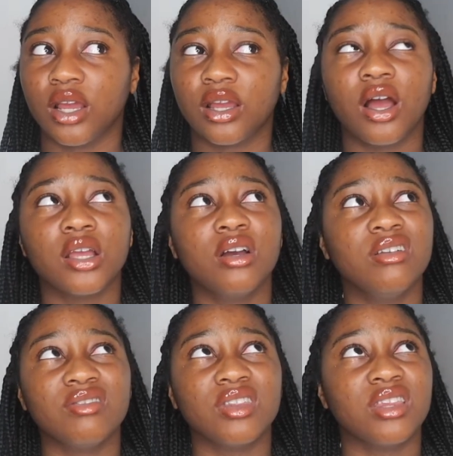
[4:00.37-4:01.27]
I
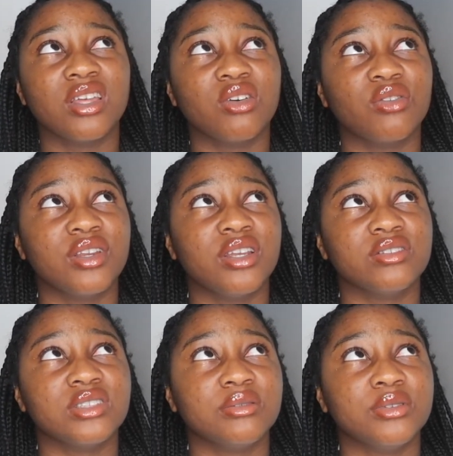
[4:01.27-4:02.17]
can't even think of any of the
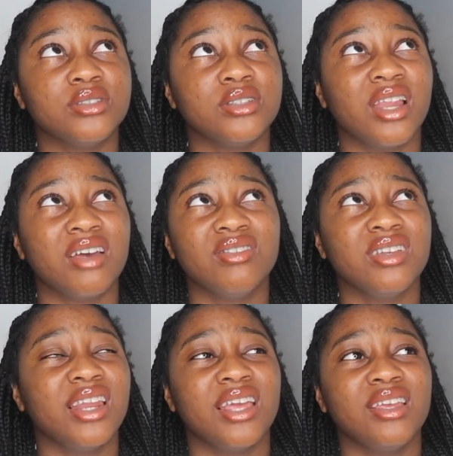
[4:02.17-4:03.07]
subjects. I think
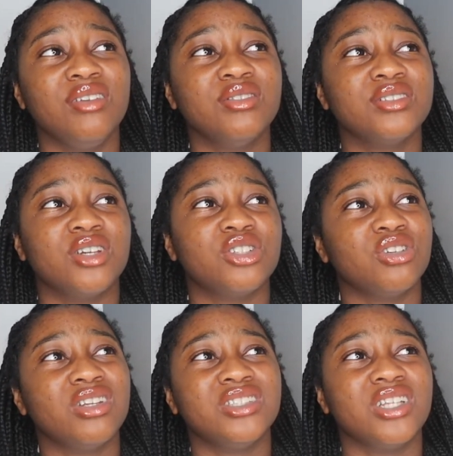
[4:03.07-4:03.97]
even
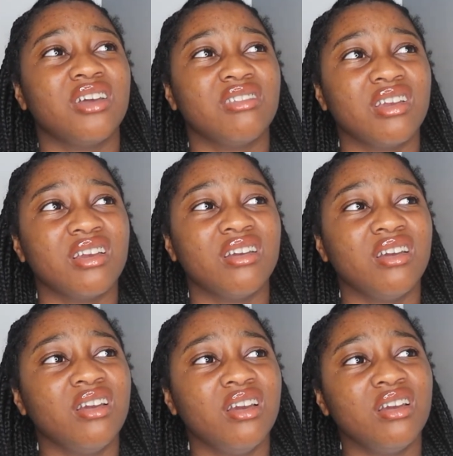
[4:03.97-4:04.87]
sociology, I think
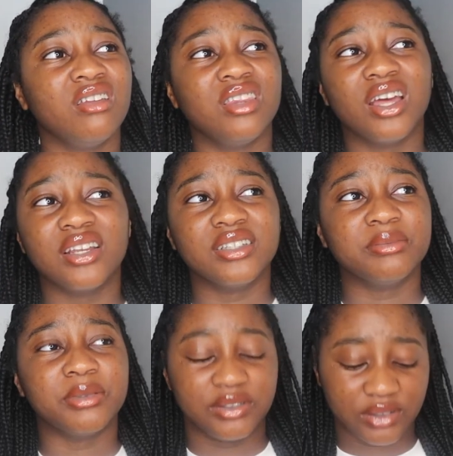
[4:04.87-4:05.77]
had
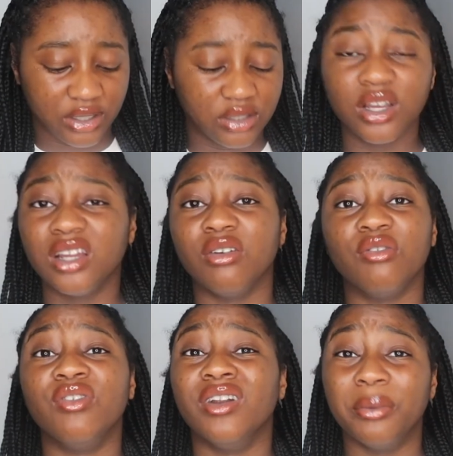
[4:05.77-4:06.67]
specific. I don't
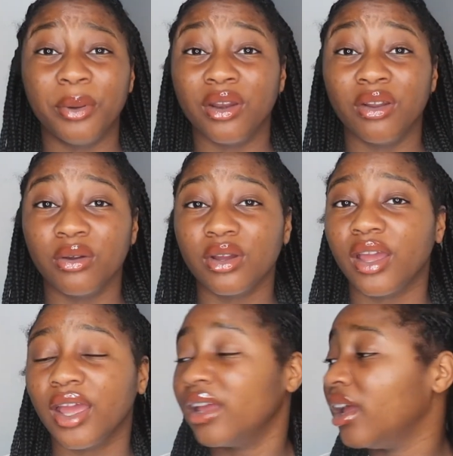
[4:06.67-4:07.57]
flipping know,
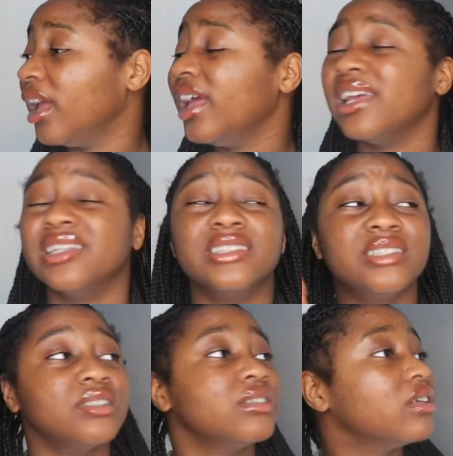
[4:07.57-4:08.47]
okay?
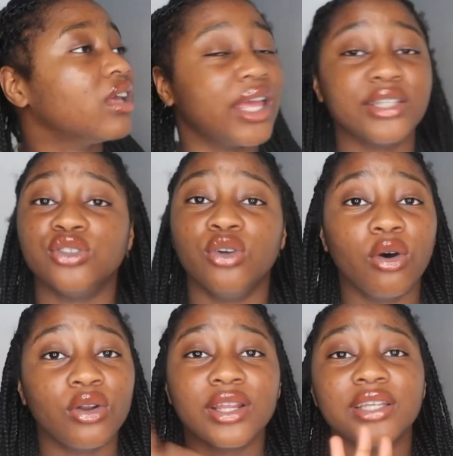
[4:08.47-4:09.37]
It's
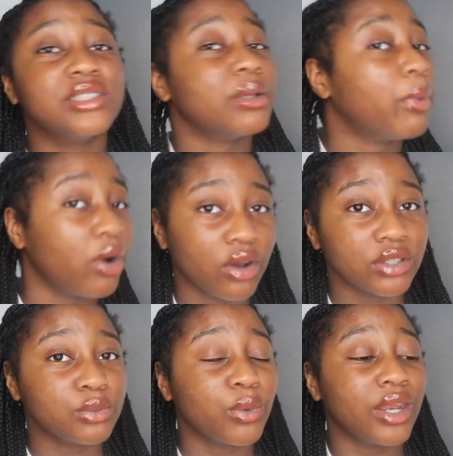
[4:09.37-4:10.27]
gone, it's the
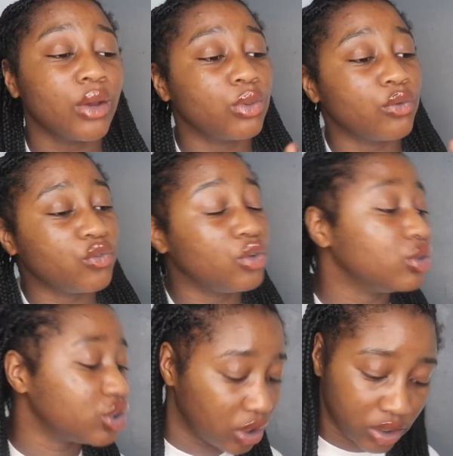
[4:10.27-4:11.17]
past, we're now in the
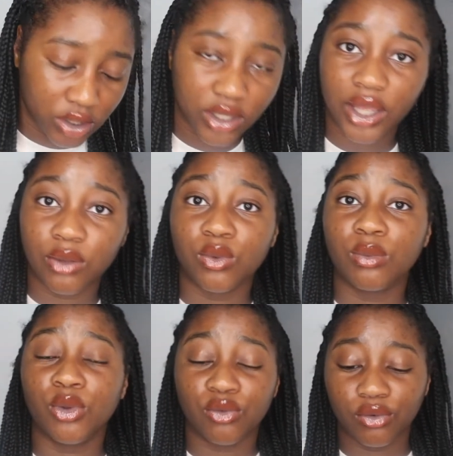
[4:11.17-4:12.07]
future, okay? We're
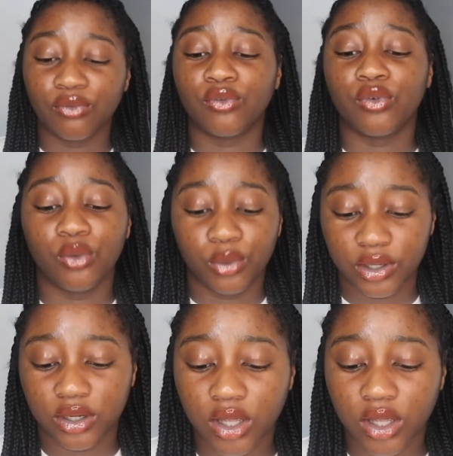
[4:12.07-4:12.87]
moving forward.